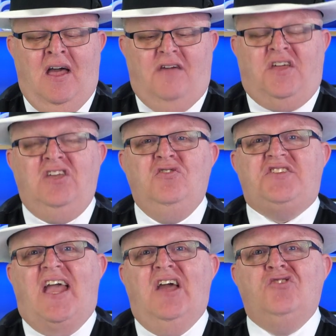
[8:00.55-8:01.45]
They
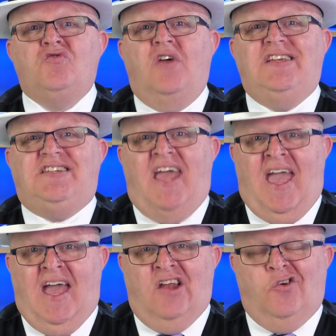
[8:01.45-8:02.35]
use Android
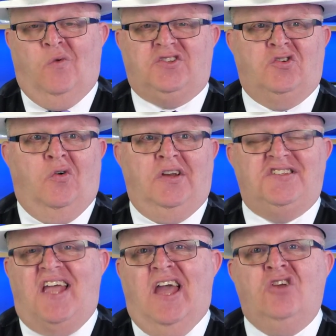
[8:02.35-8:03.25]
10, or what's known
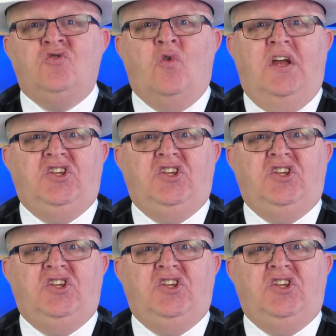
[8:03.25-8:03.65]
as Android